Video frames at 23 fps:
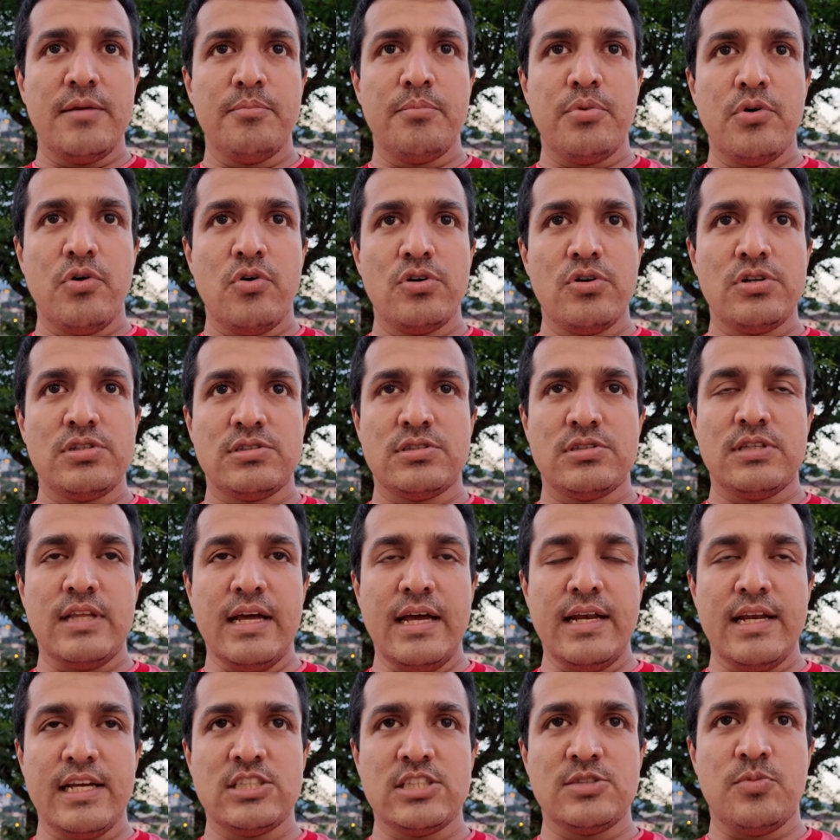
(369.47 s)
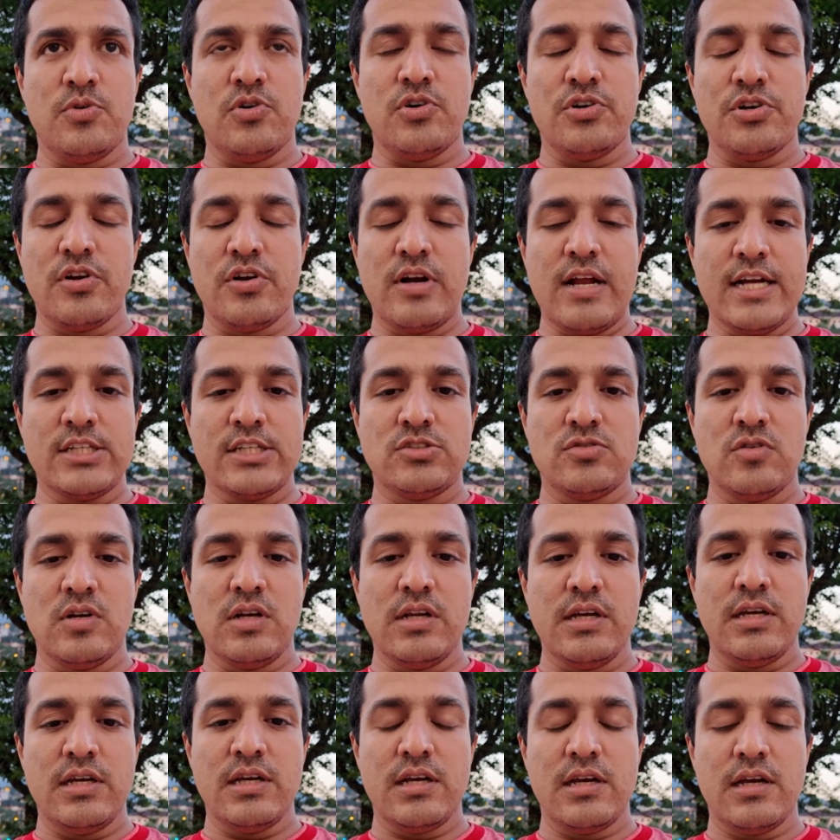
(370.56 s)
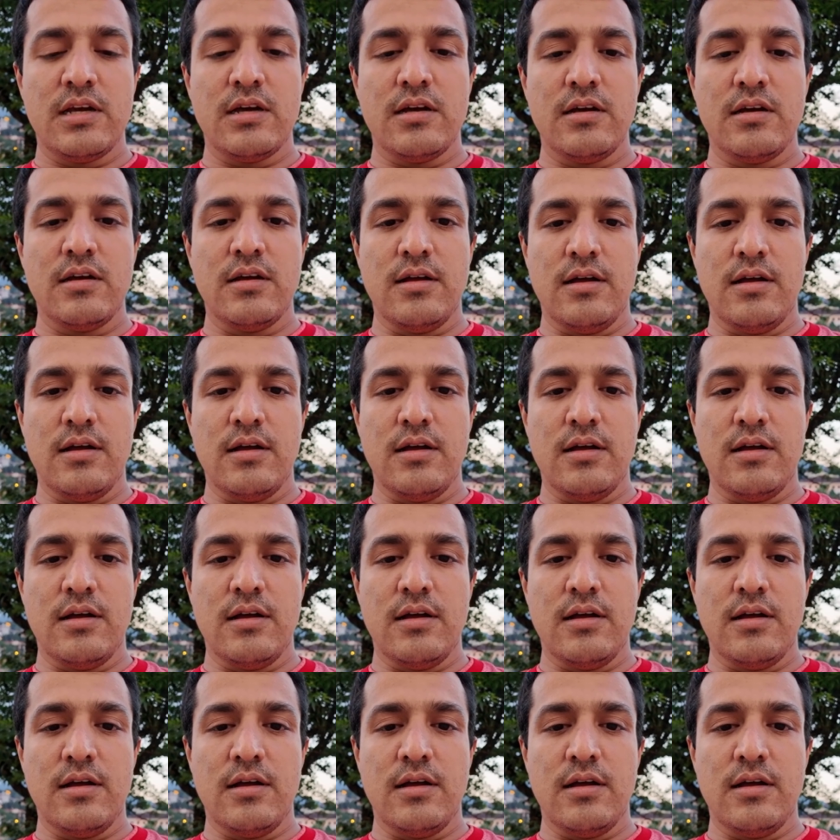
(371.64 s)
imports than export. You're actually